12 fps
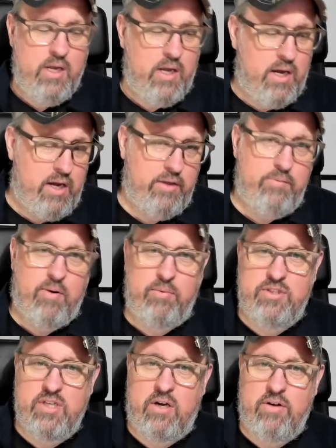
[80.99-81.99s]
You
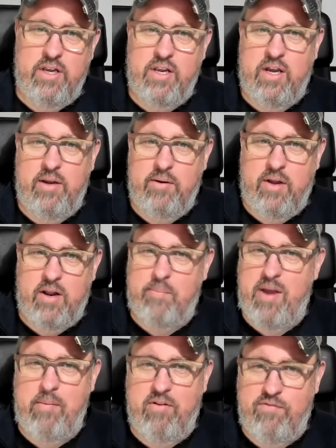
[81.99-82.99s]
probably saw like I got a
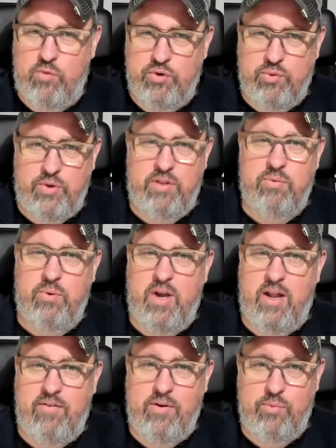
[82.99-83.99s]
Batman 423
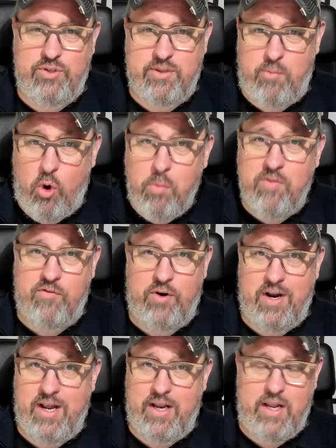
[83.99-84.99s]
out of it, which I'm hoping for
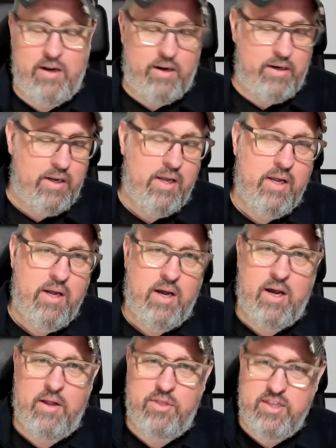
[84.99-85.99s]
a 9.8 on.